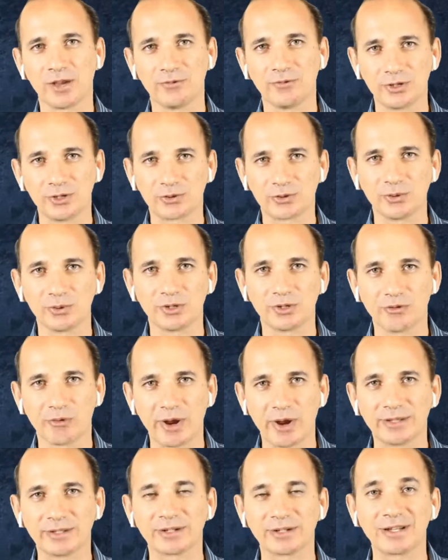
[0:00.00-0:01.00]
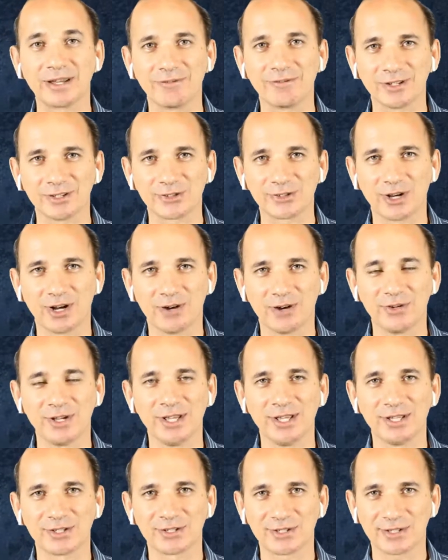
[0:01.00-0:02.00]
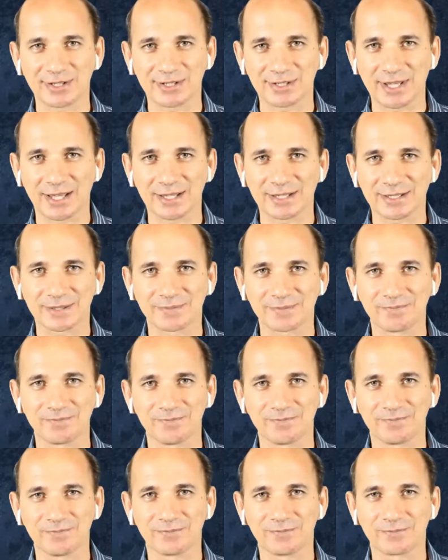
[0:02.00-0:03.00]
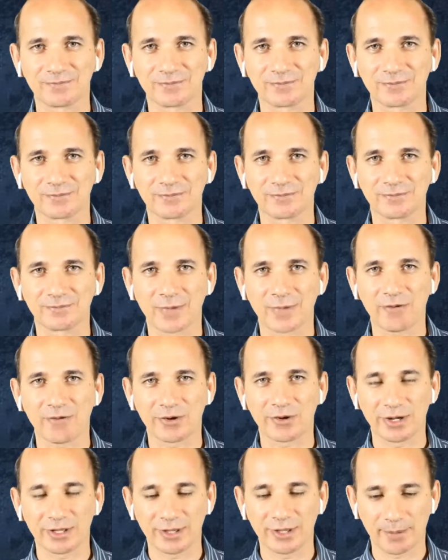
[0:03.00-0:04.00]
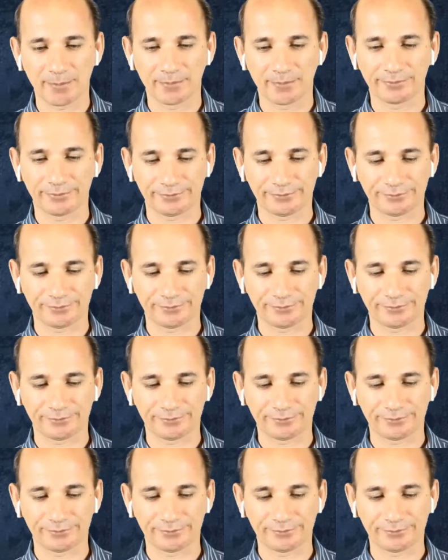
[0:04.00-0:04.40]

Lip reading: I wish you greater levels of success. Have a great day.